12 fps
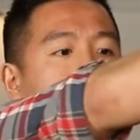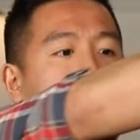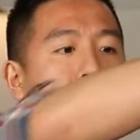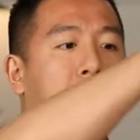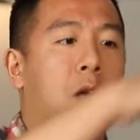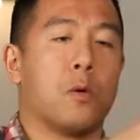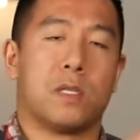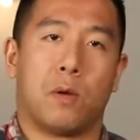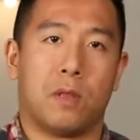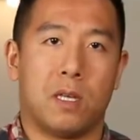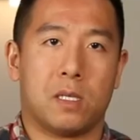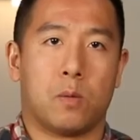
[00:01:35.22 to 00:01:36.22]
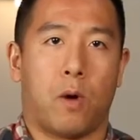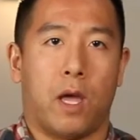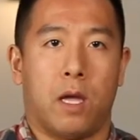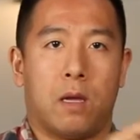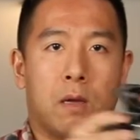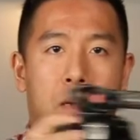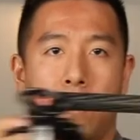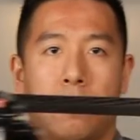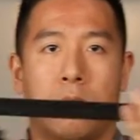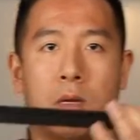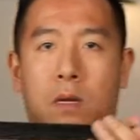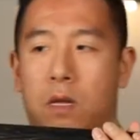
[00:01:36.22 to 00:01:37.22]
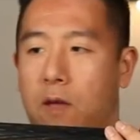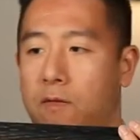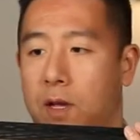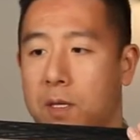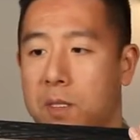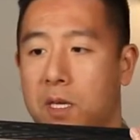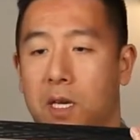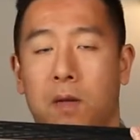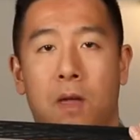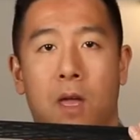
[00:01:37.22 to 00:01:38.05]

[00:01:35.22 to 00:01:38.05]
that goes out this way, if you can see.